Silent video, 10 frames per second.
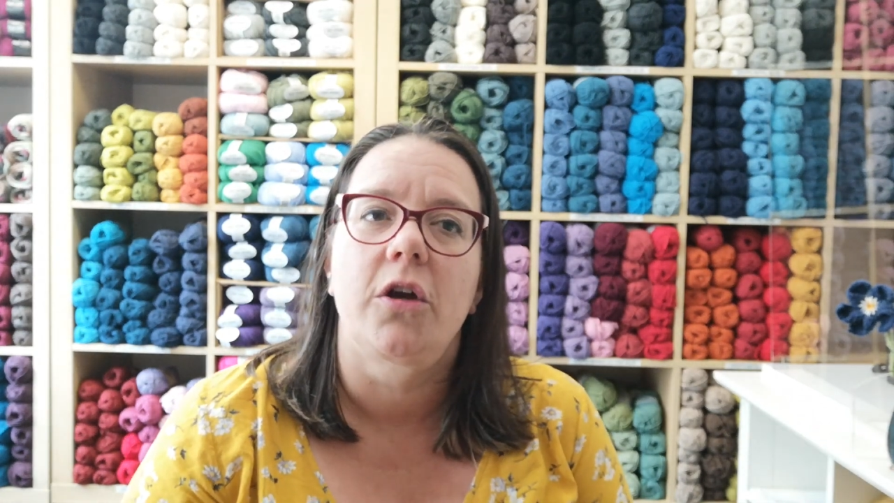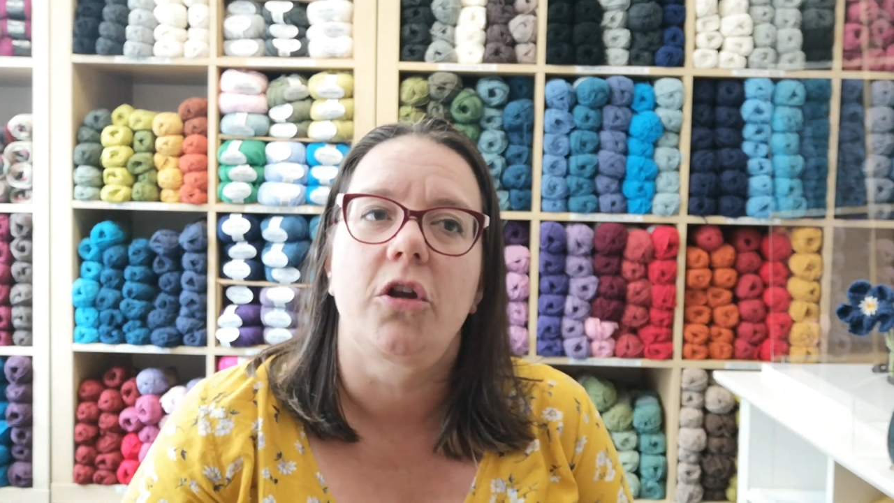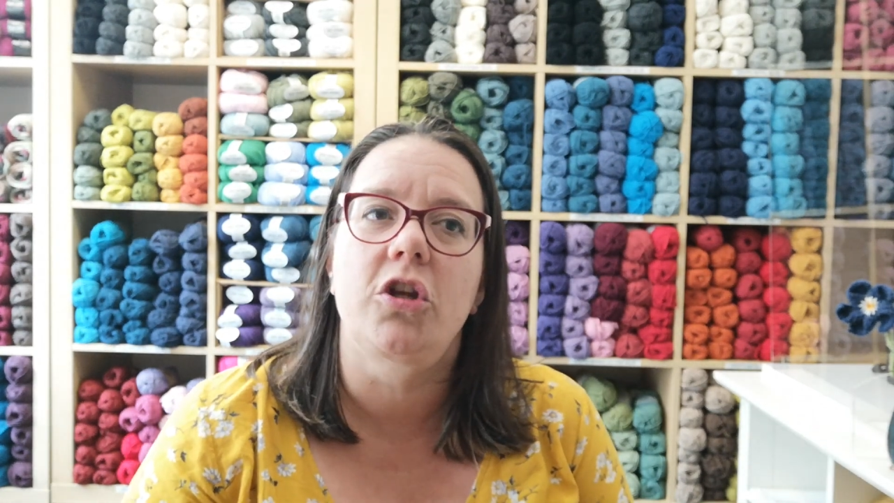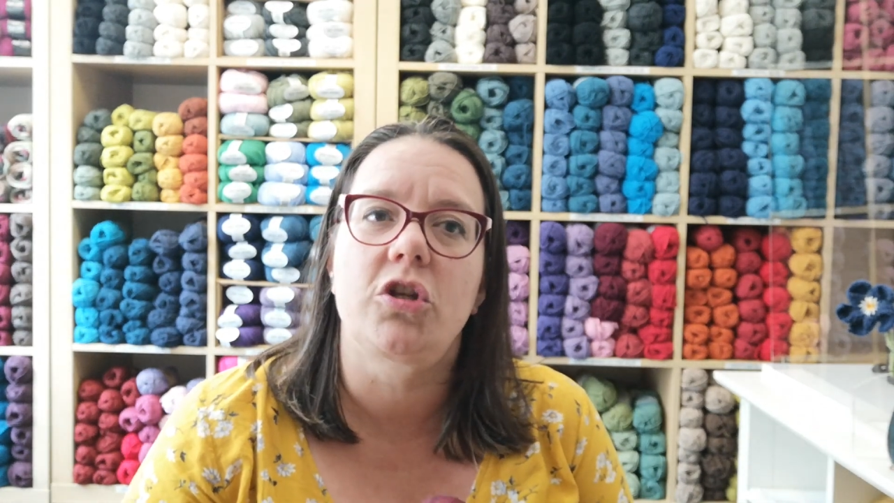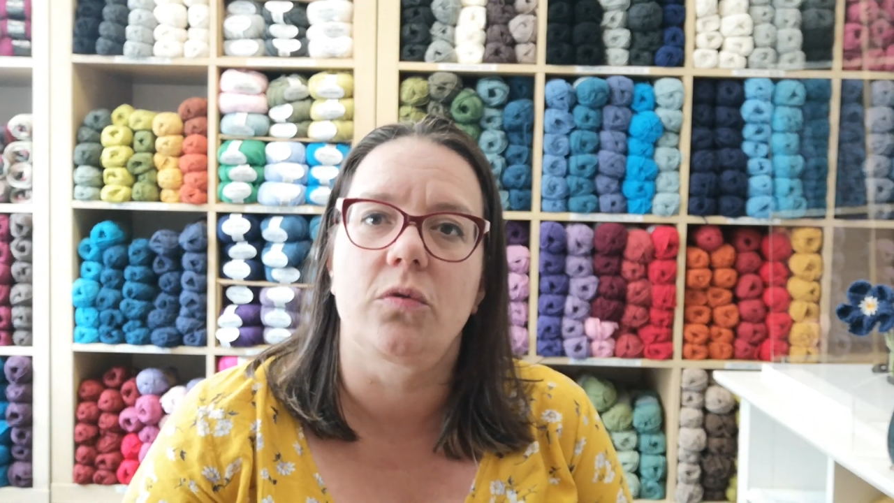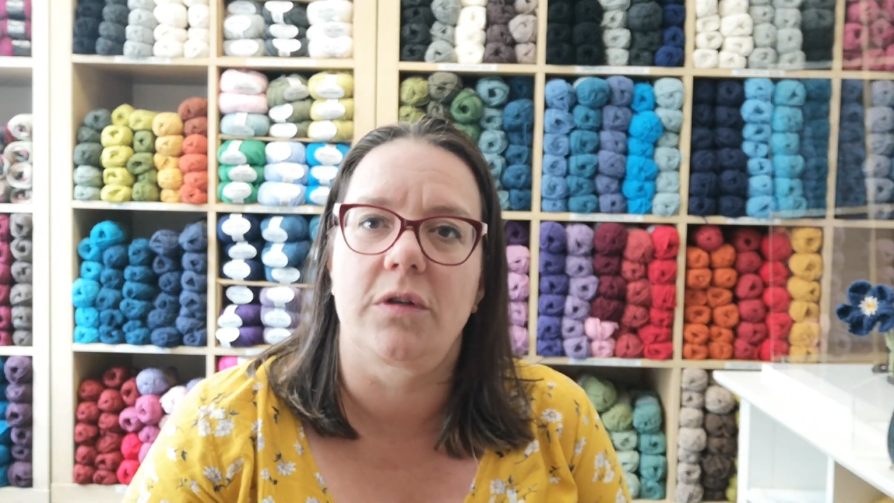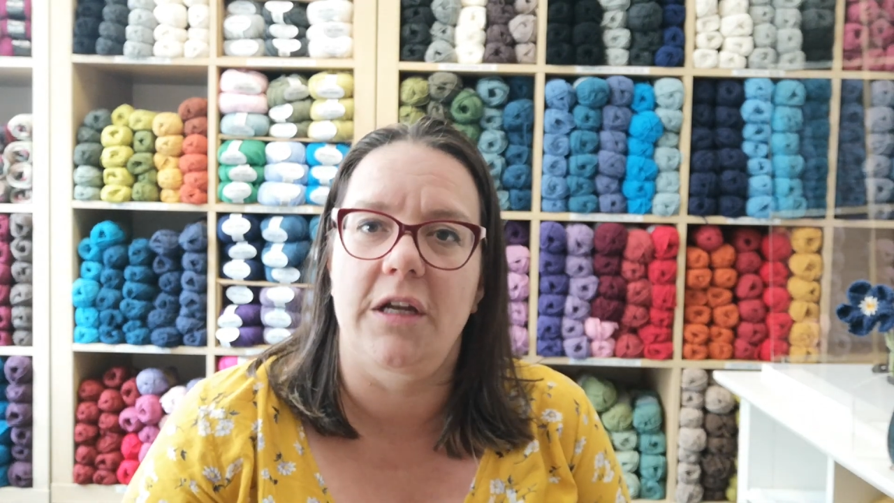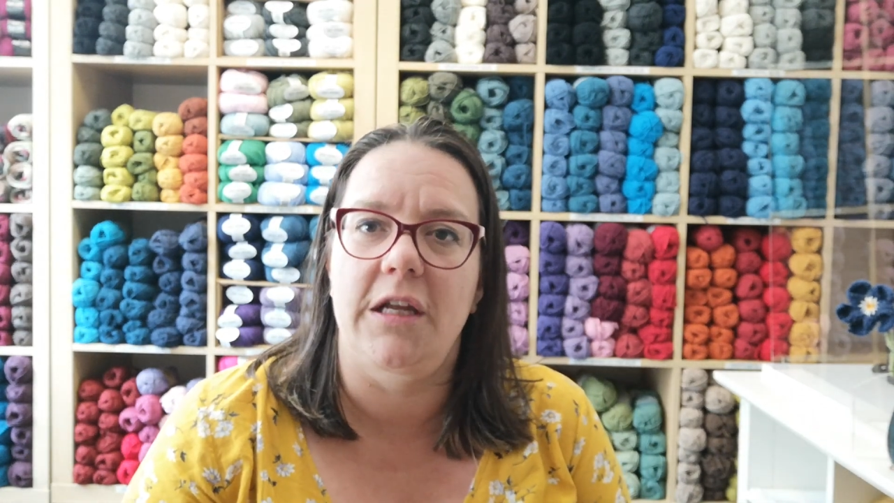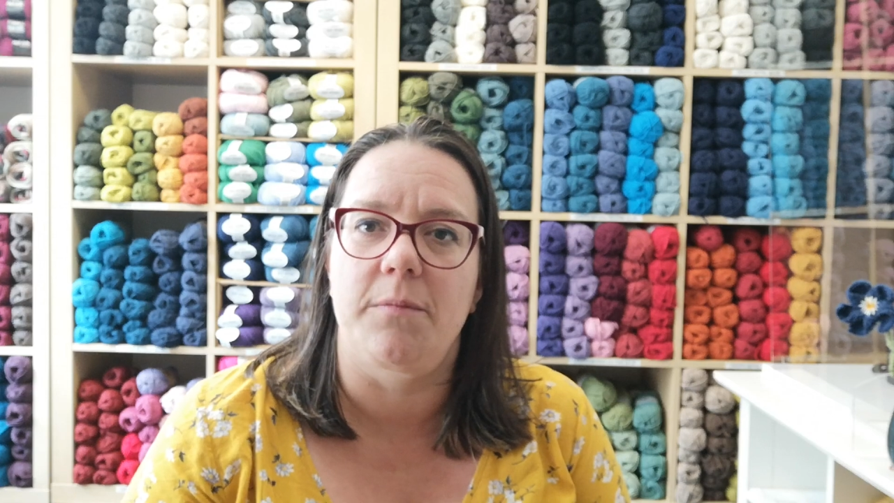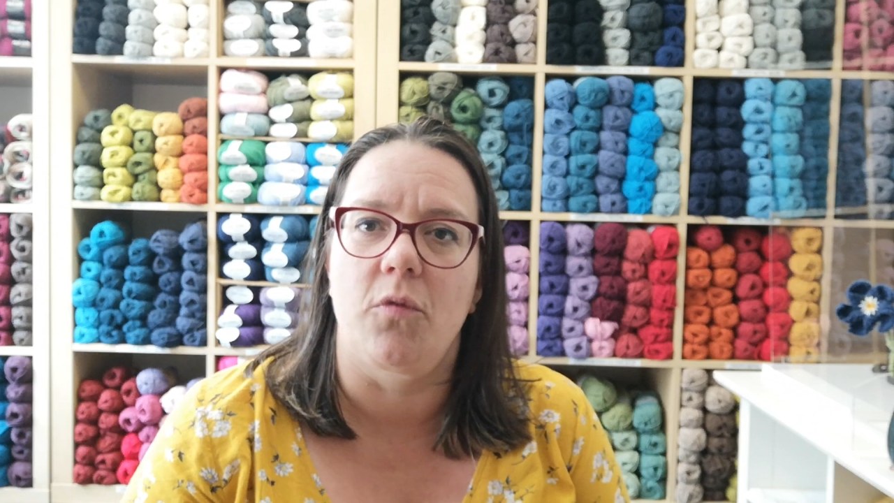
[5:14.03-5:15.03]
you don't
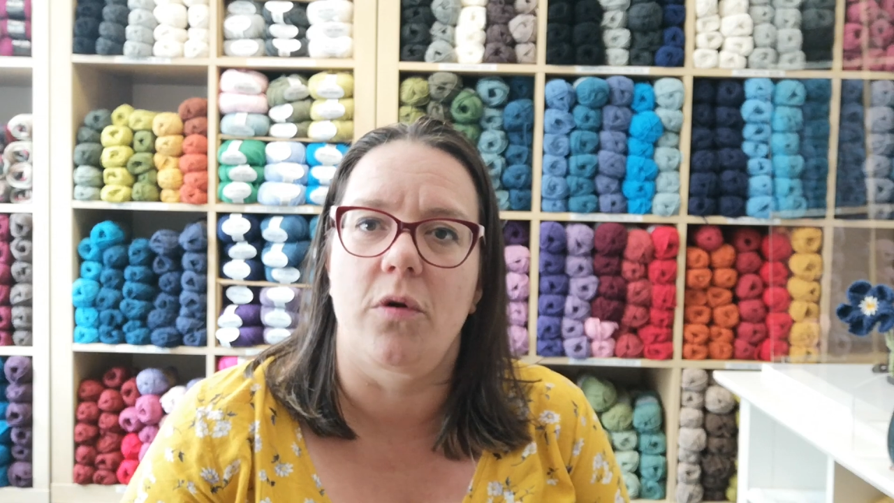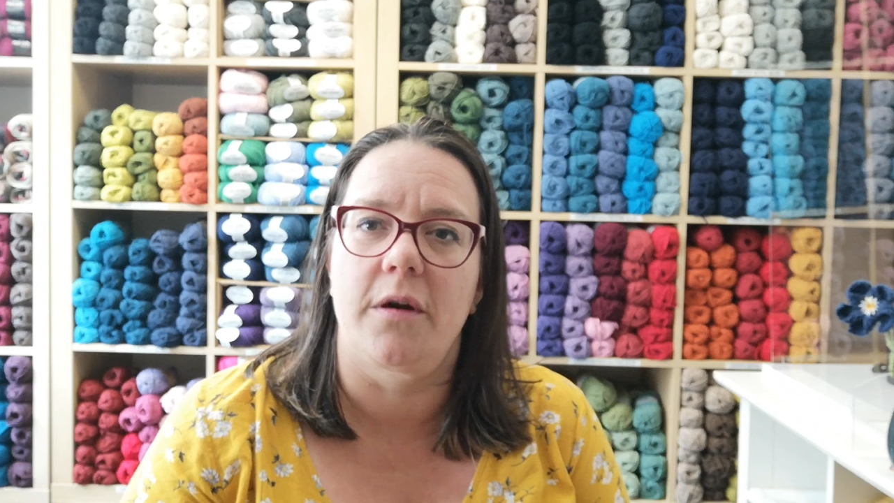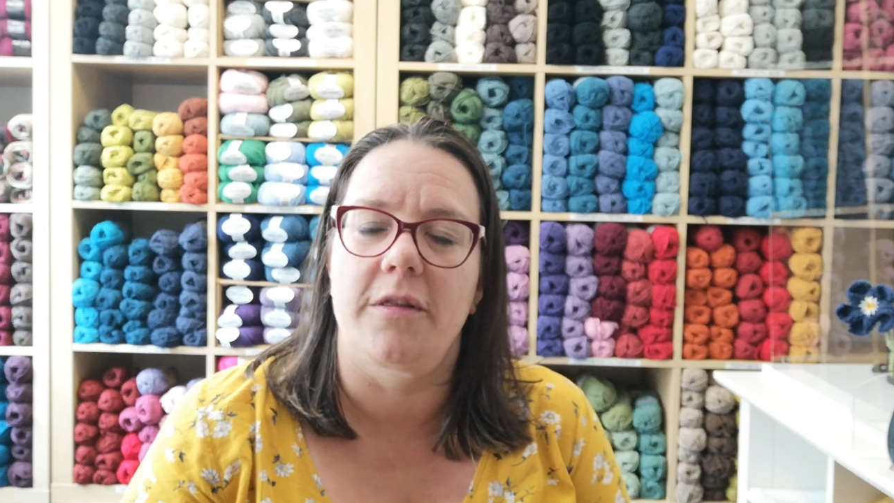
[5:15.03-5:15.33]
need more